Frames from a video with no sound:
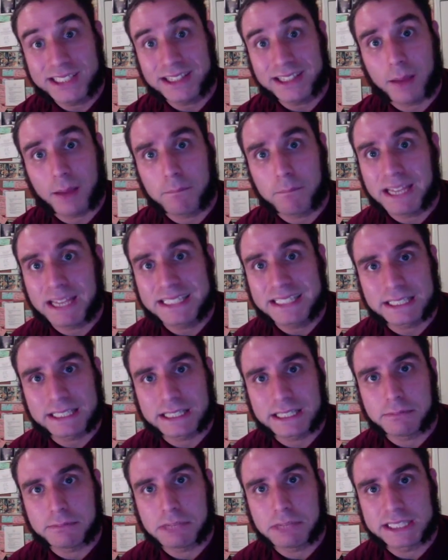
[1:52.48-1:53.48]
law
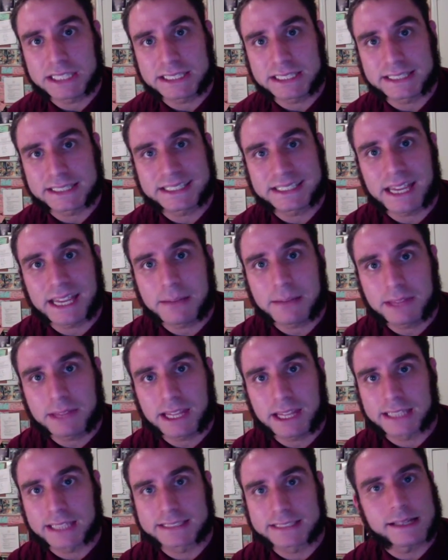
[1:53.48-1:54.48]
basically means the same
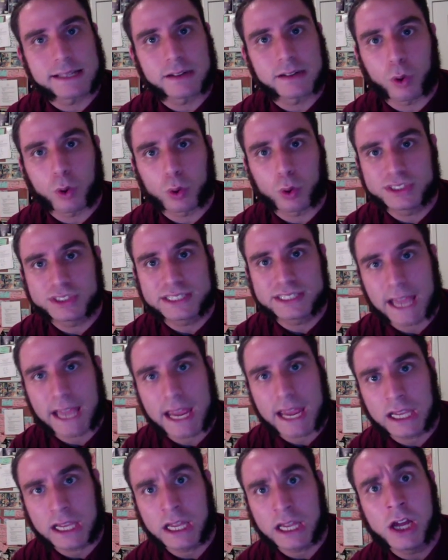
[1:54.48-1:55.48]
thing as that old
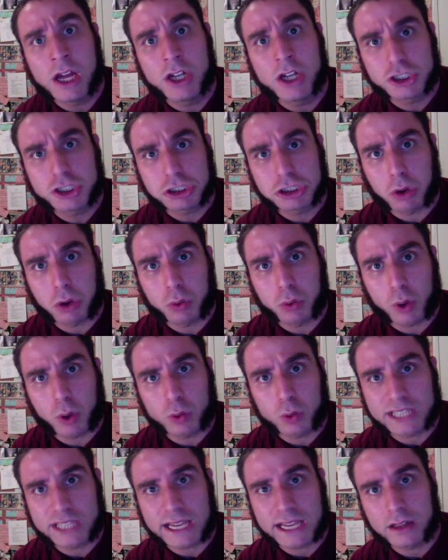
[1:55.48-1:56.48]
saying, show
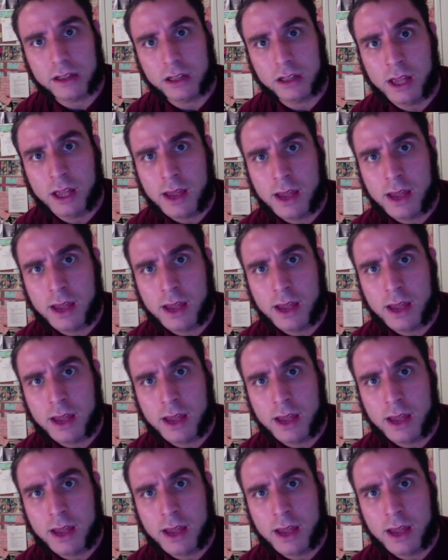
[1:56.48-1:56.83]
don't tell,